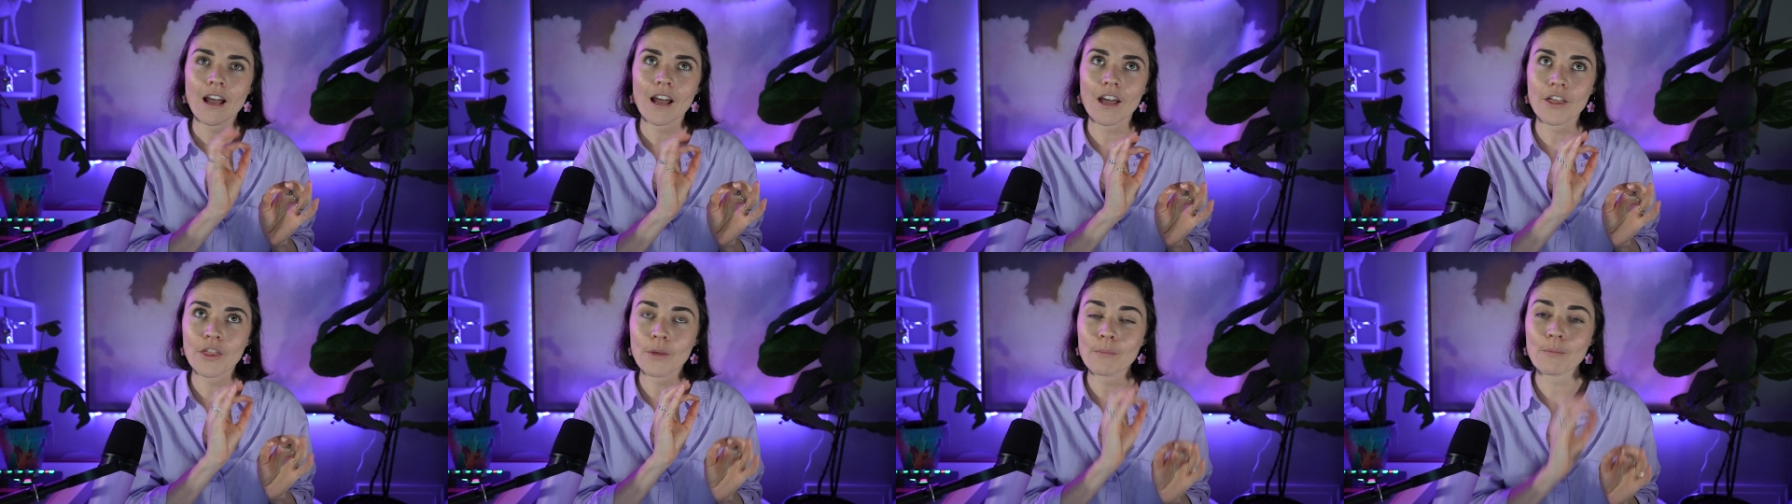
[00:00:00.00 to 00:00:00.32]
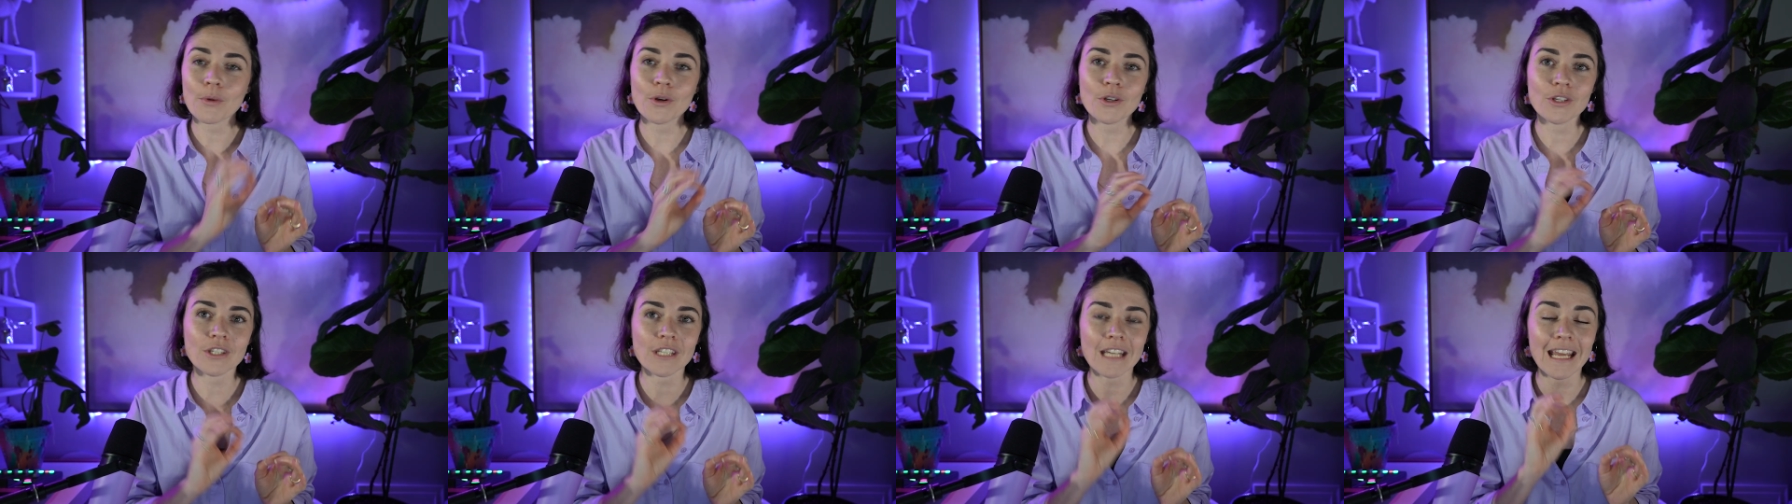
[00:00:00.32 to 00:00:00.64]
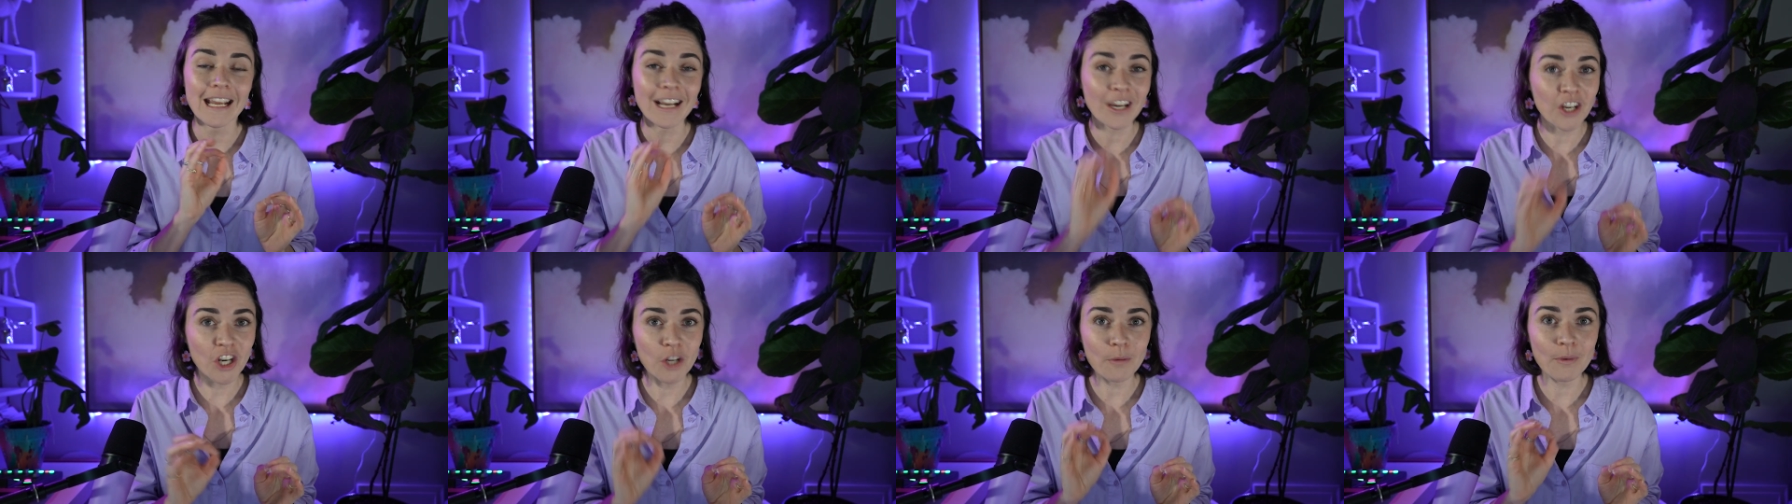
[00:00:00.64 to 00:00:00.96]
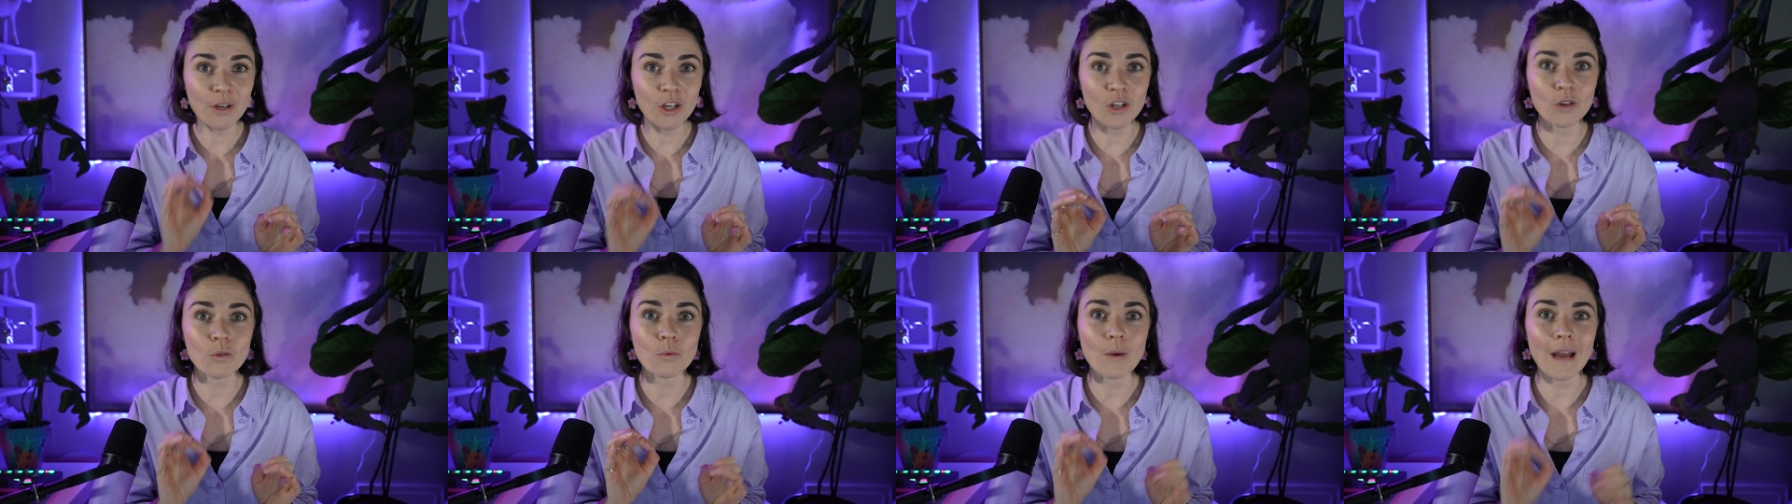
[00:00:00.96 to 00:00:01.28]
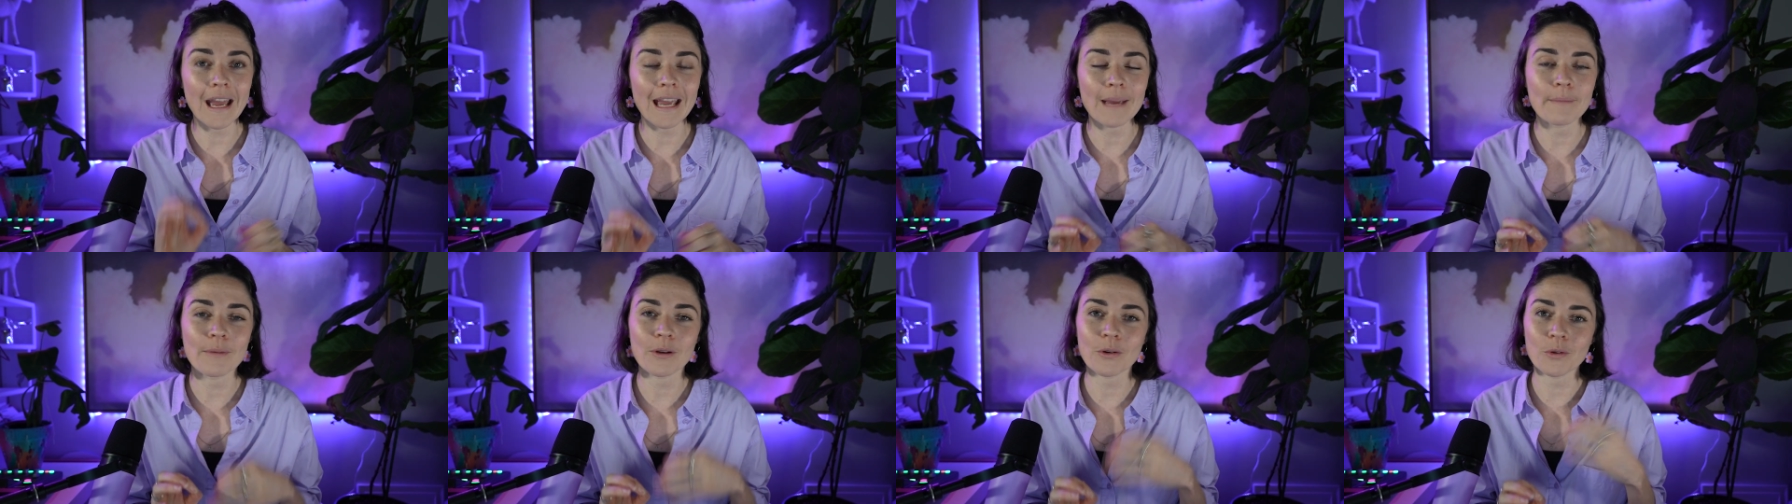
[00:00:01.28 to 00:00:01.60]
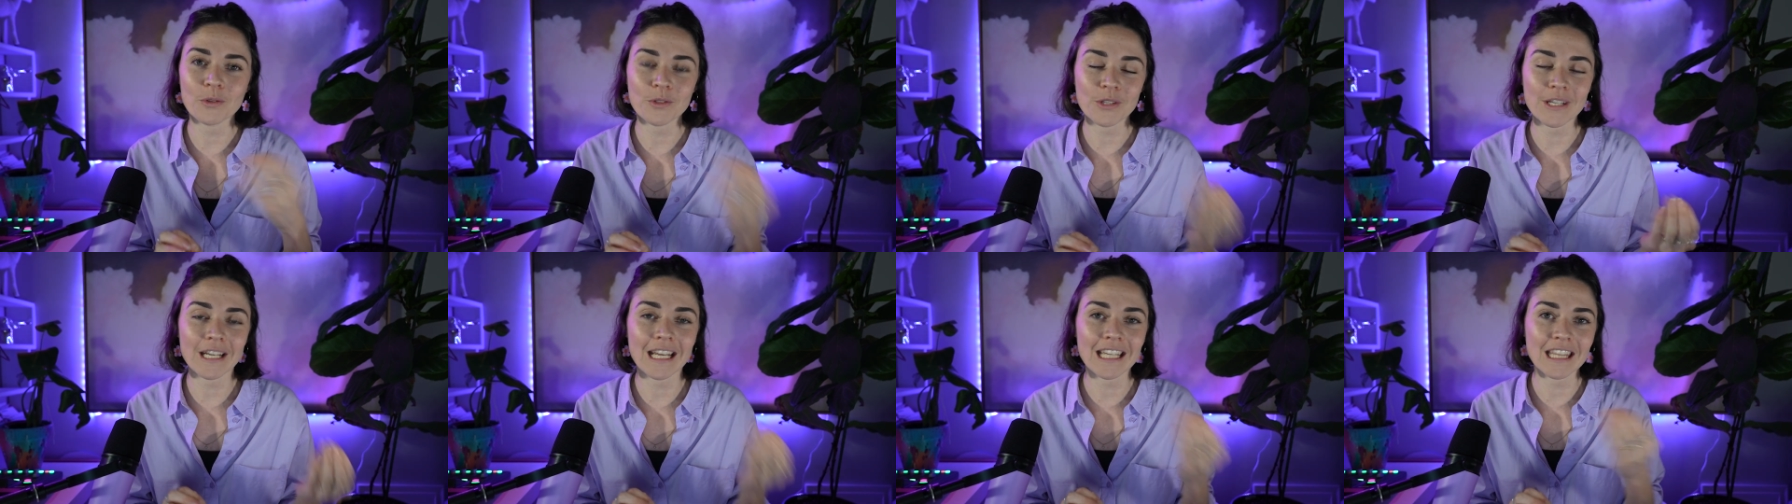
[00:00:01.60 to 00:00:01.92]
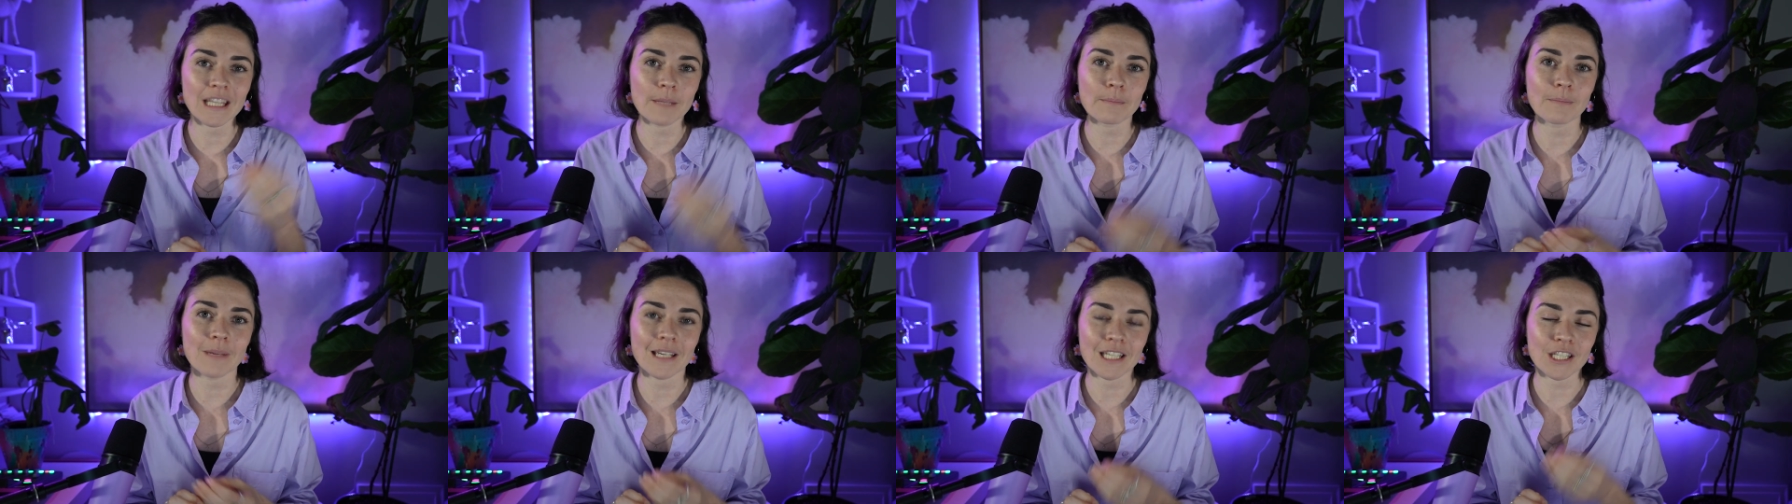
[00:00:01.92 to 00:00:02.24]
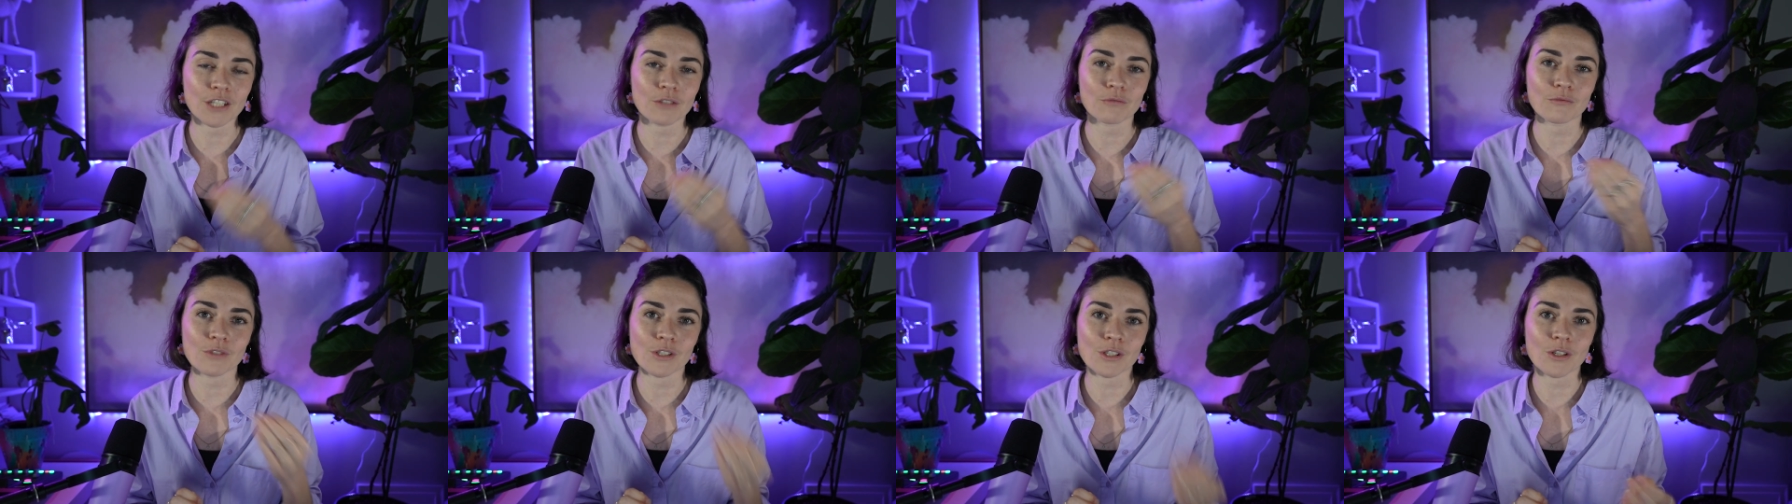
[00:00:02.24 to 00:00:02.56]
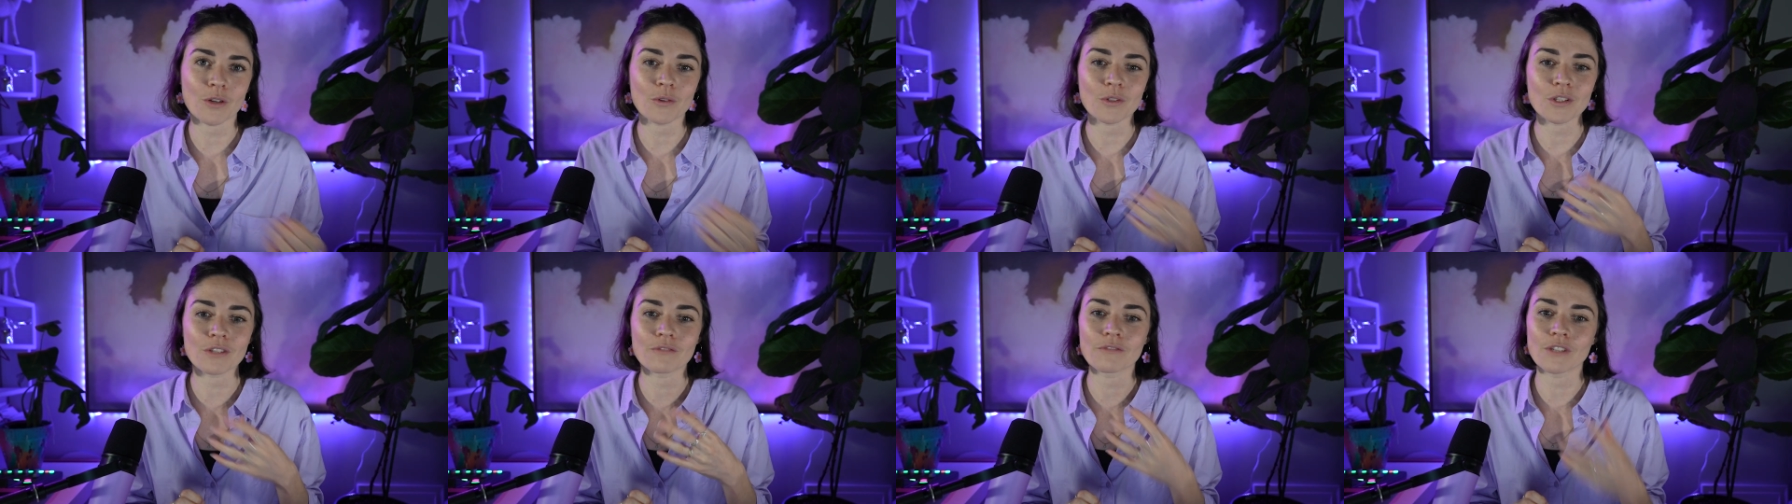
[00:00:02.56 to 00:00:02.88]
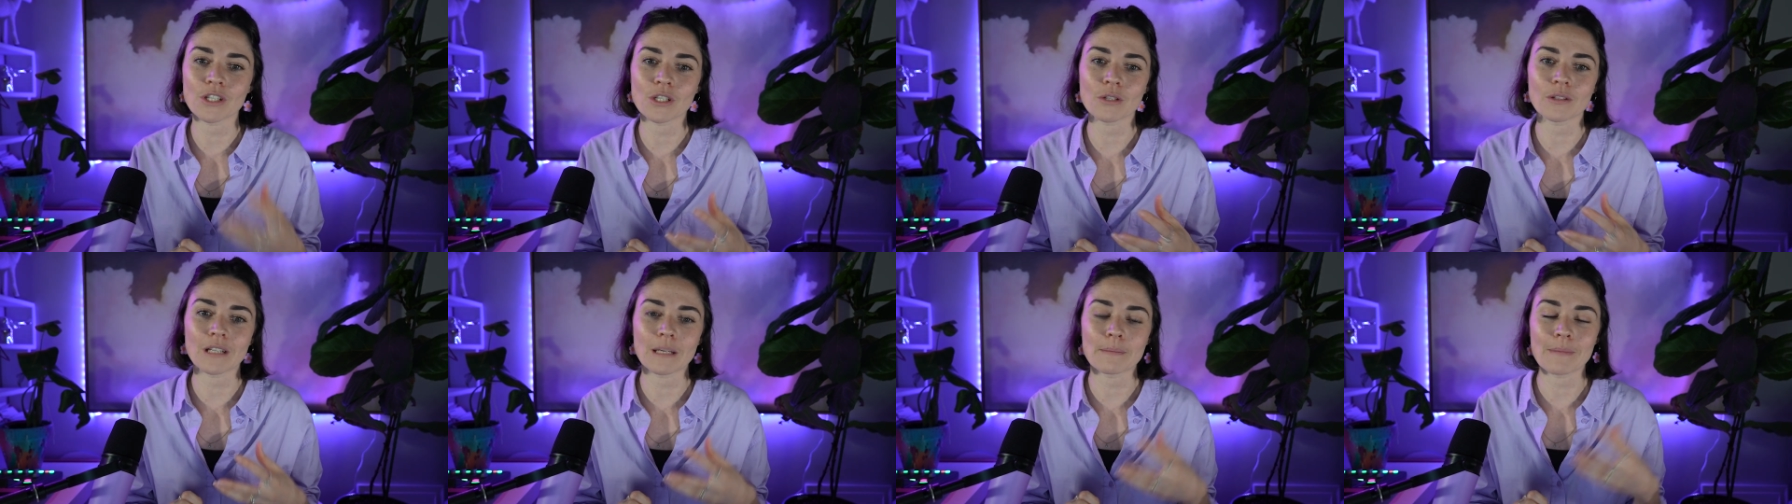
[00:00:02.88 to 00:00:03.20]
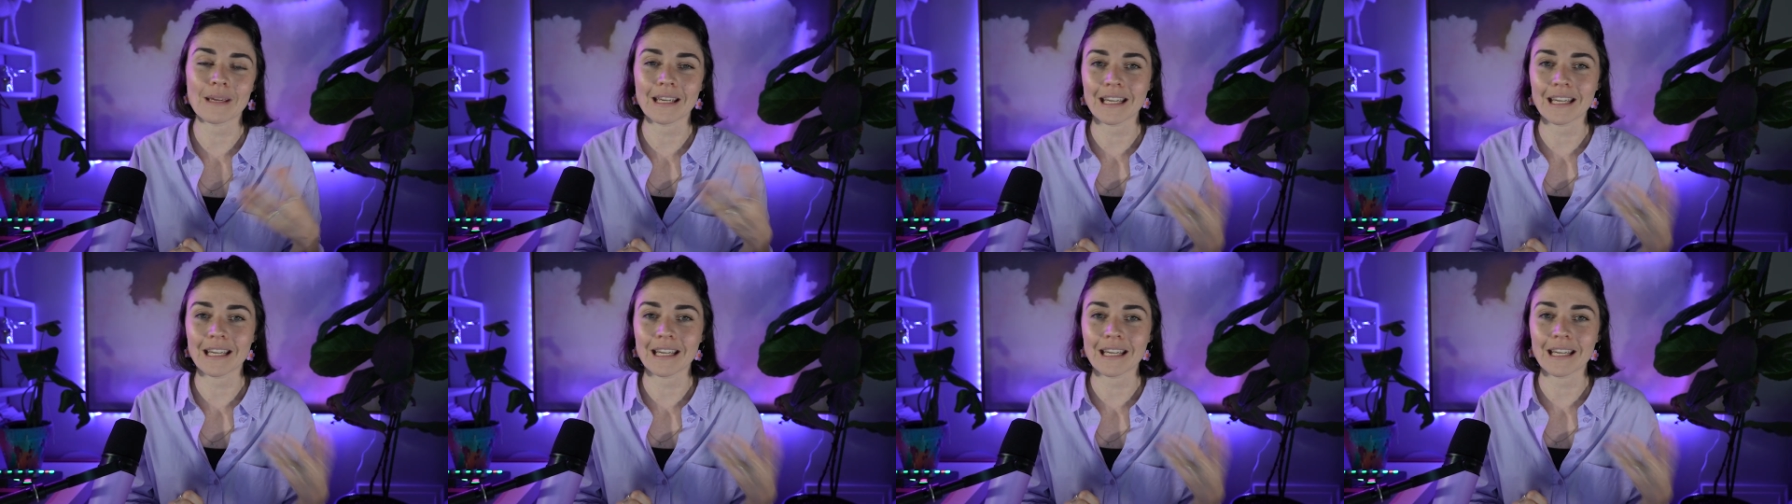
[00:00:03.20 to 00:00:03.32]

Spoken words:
are the most economical way, but also get the best results visually,